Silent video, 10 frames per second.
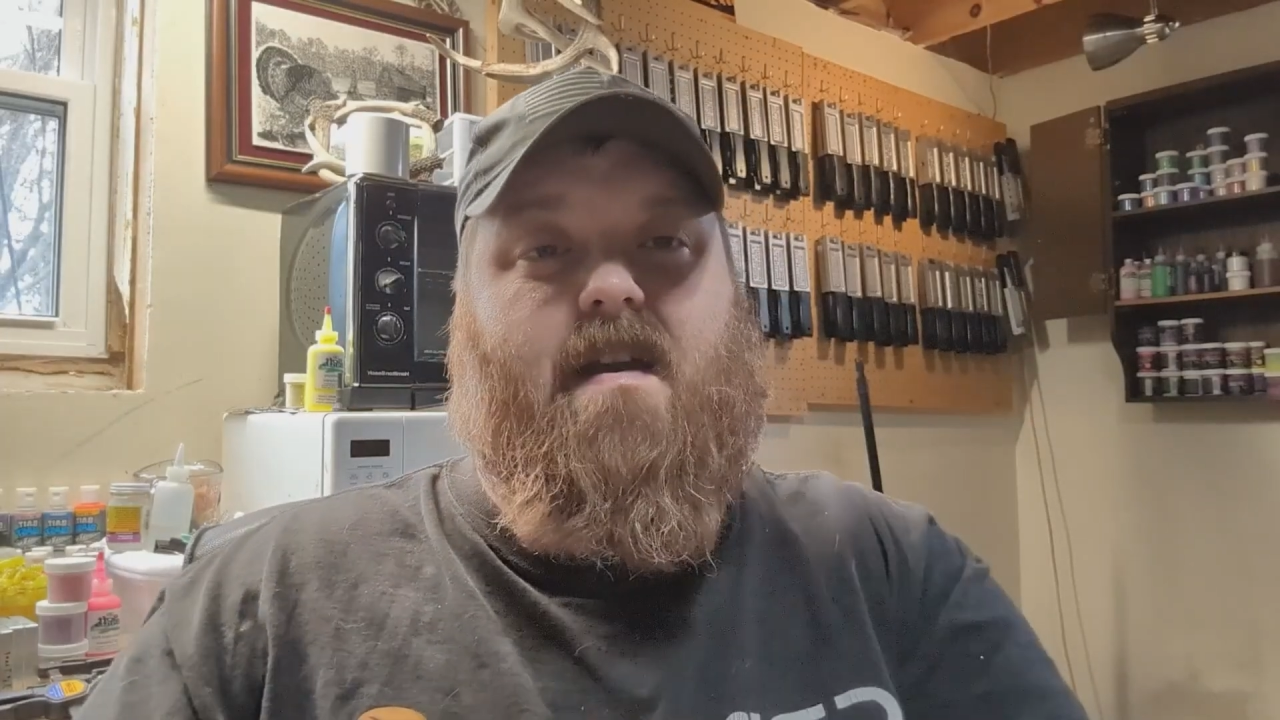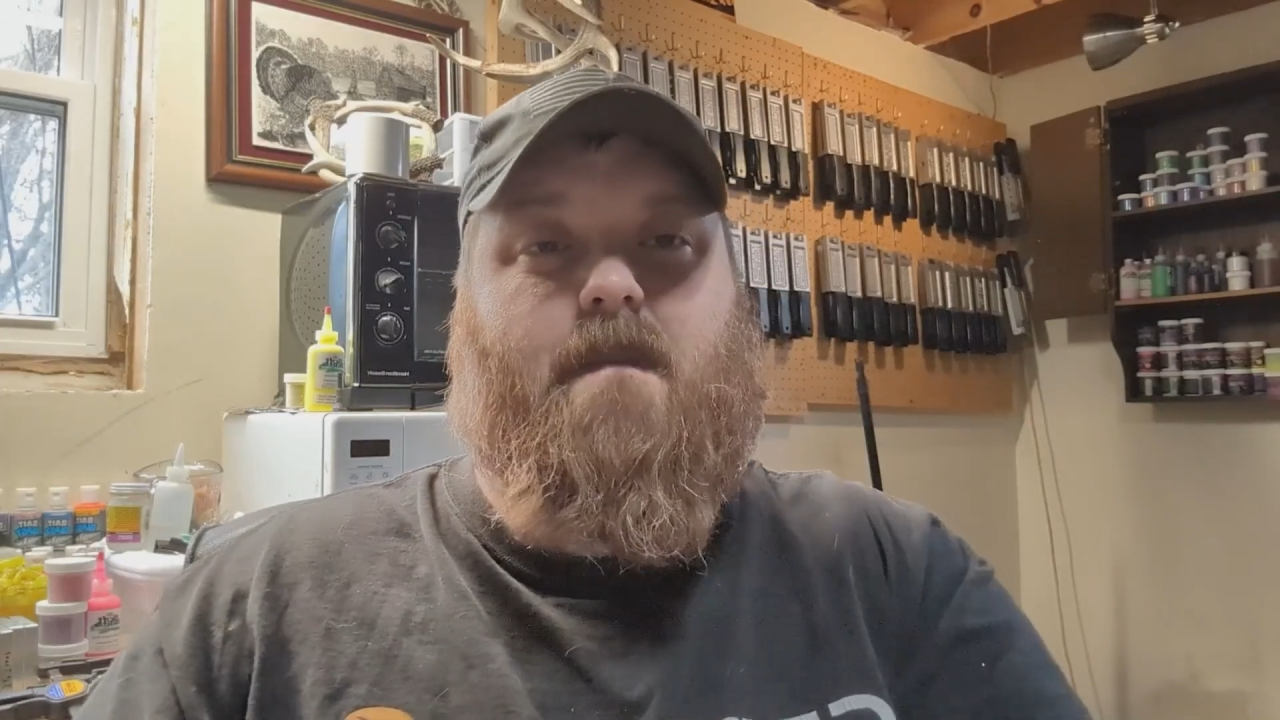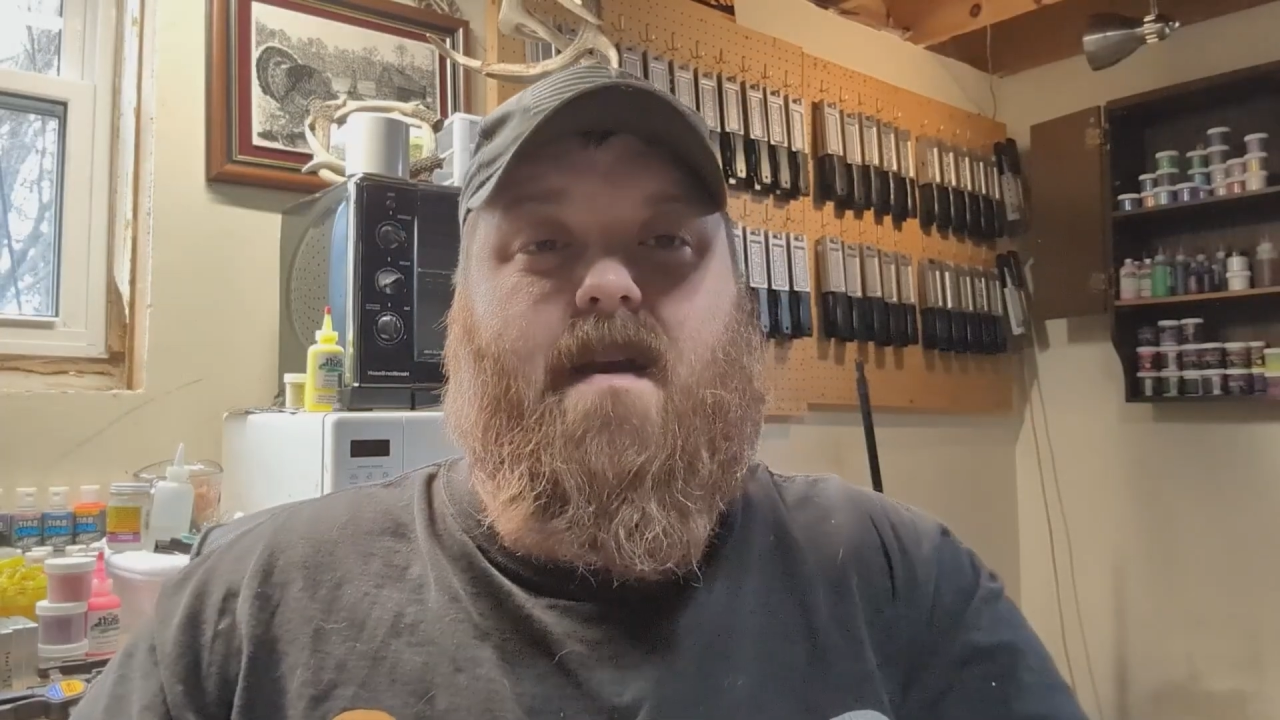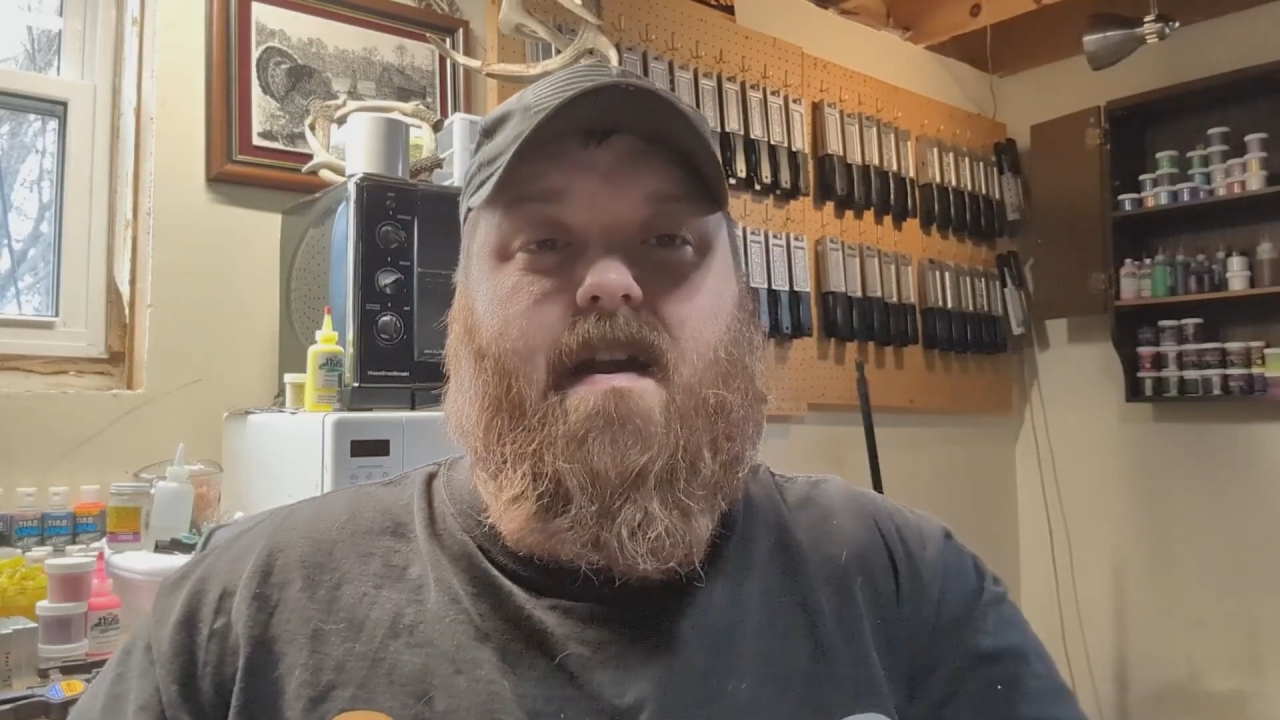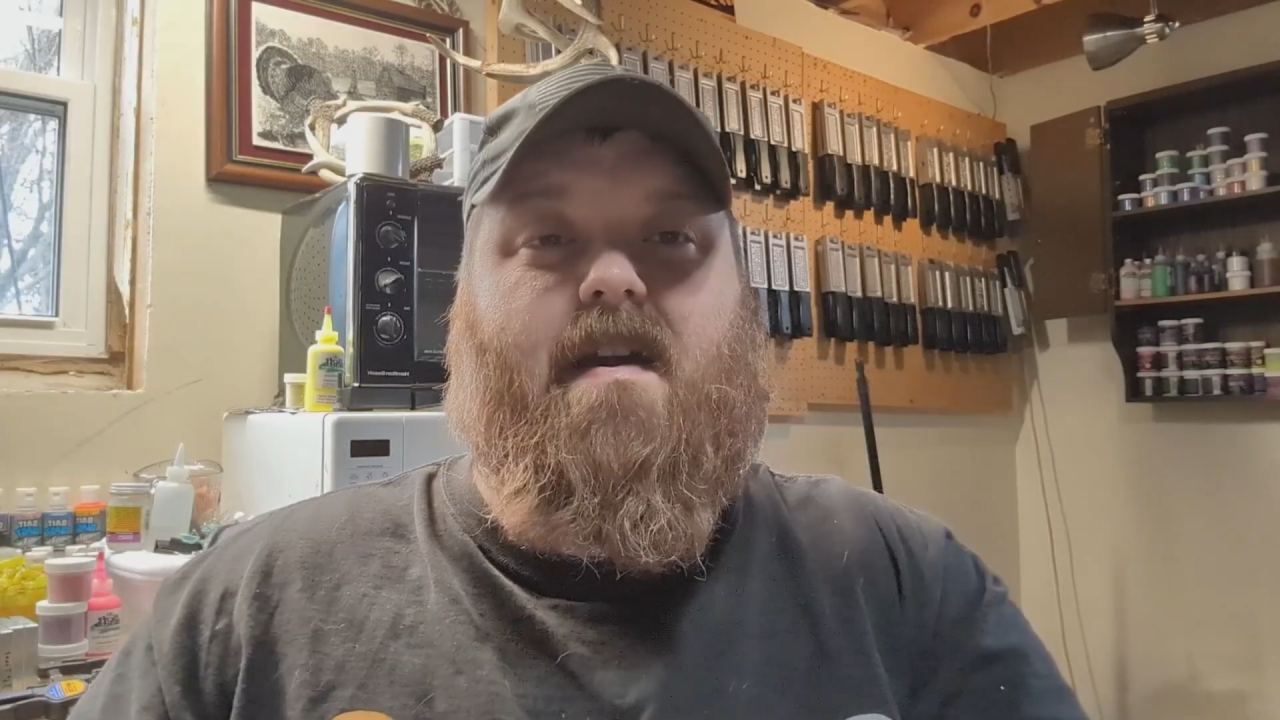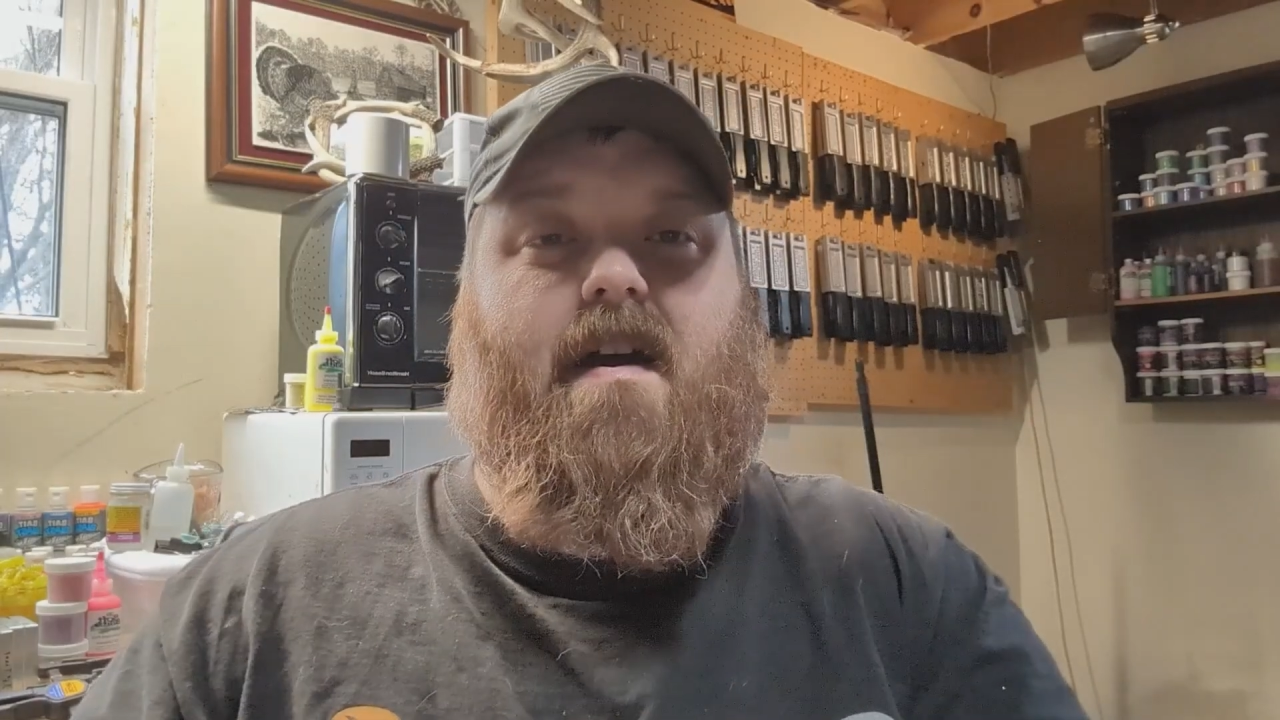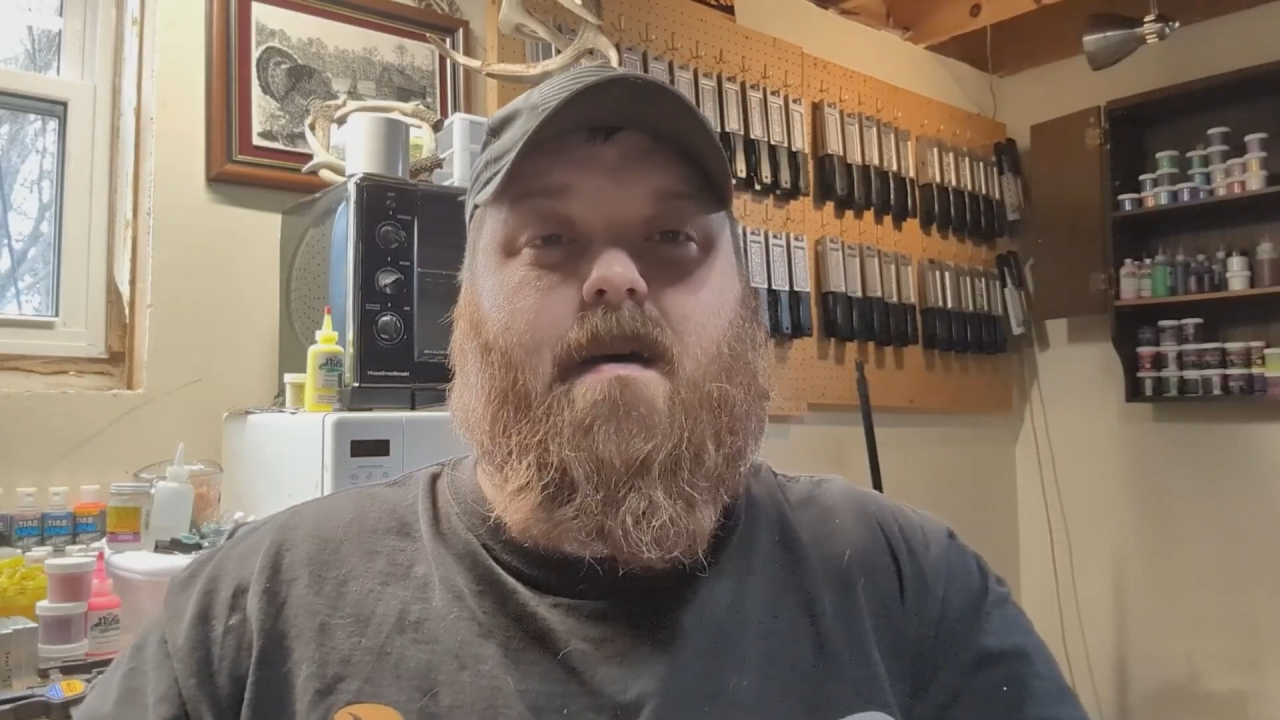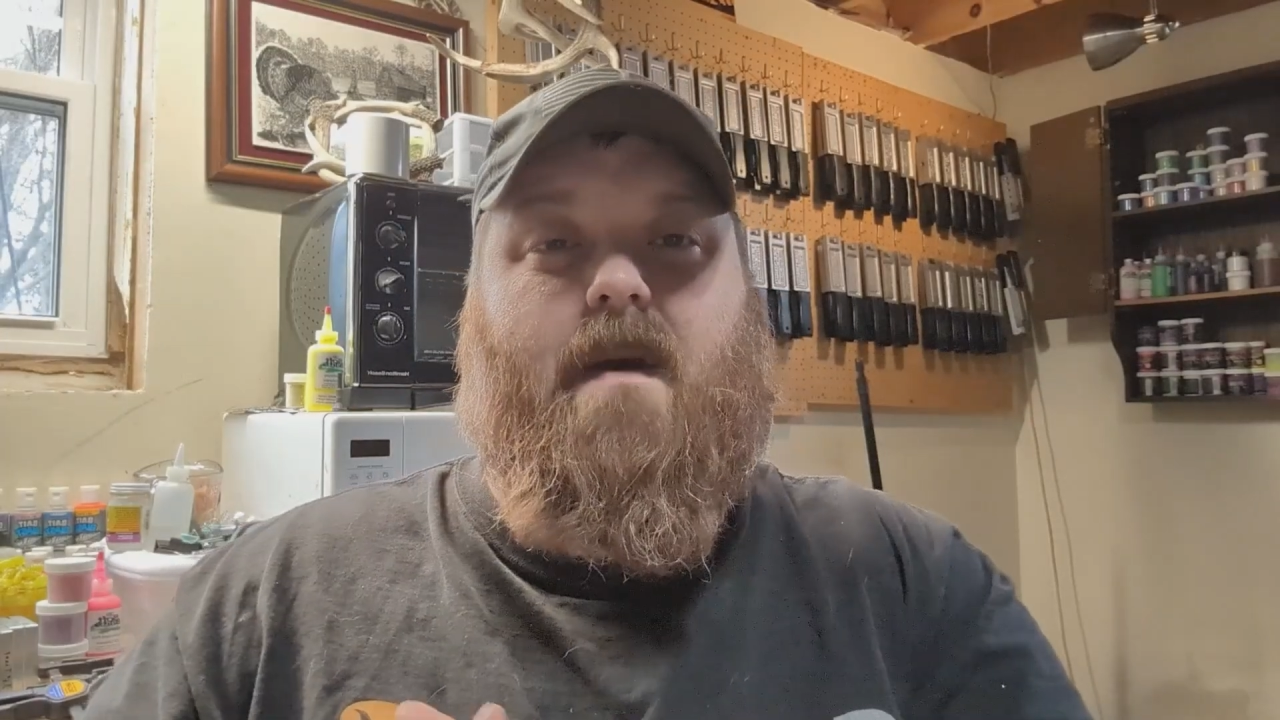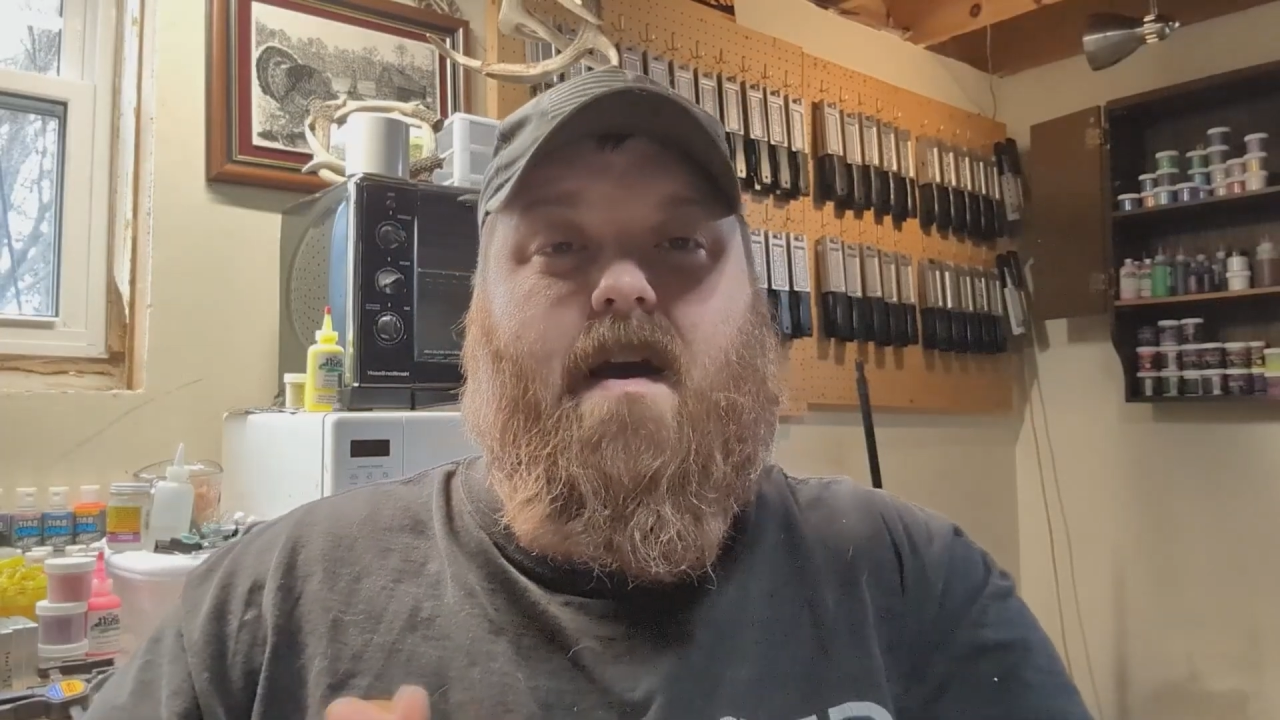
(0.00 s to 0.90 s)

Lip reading: can make up